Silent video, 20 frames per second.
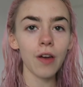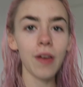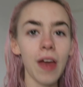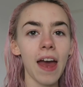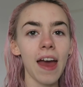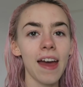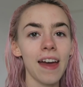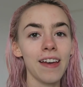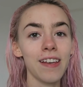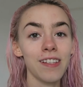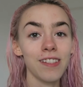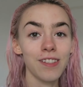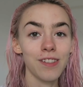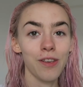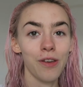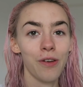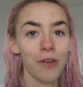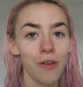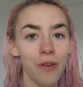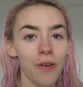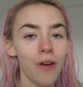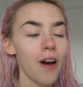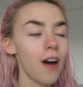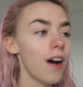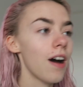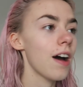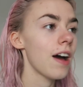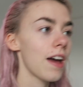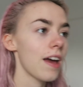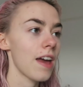Okay, so
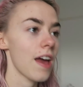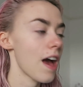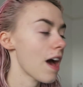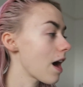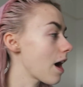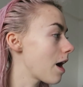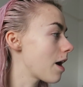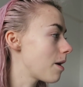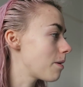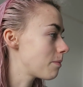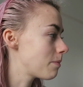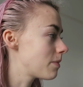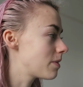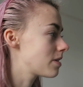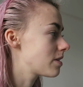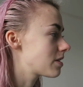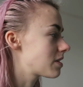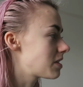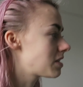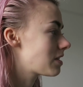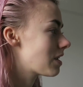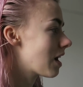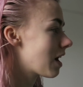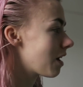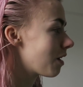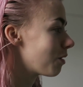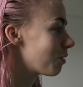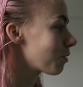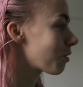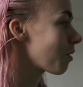I am
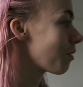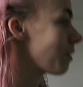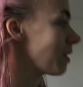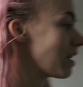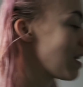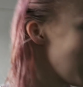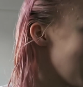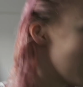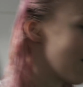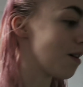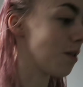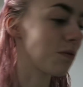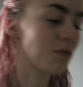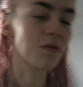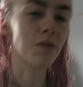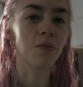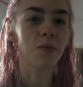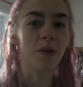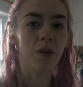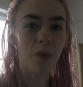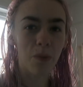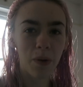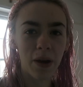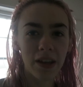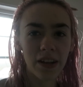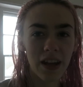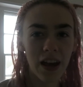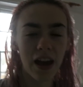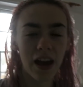now going out with wet